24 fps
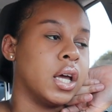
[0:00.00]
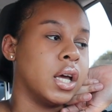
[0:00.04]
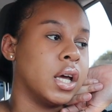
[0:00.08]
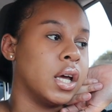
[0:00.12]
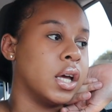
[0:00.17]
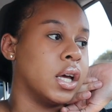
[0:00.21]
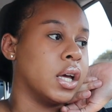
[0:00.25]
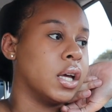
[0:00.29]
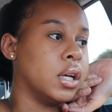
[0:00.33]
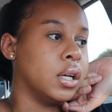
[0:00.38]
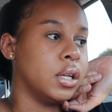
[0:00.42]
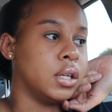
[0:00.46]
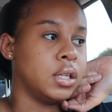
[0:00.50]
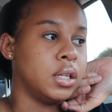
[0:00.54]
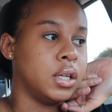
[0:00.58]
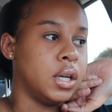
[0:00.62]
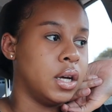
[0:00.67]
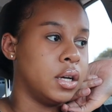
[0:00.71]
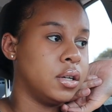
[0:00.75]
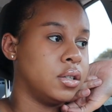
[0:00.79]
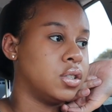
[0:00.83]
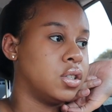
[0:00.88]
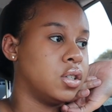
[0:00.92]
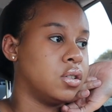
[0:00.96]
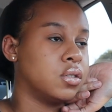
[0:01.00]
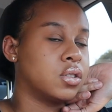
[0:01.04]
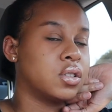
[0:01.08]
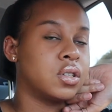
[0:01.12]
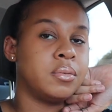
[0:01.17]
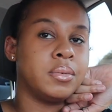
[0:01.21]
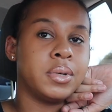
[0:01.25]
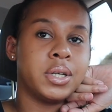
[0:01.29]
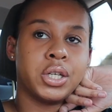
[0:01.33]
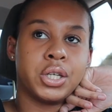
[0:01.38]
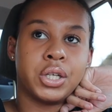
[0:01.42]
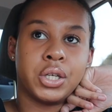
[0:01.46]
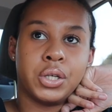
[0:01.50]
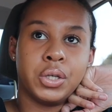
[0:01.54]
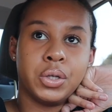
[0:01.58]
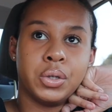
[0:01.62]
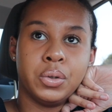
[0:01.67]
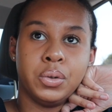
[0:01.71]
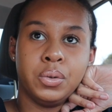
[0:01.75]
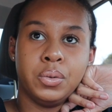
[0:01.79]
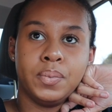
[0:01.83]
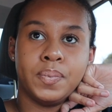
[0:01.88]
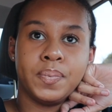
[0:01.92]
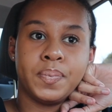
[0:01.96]
And yeah, so it's gonna be
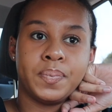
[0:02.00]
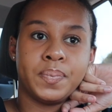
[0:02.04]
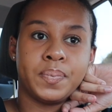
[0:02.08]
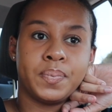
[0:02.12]
cute.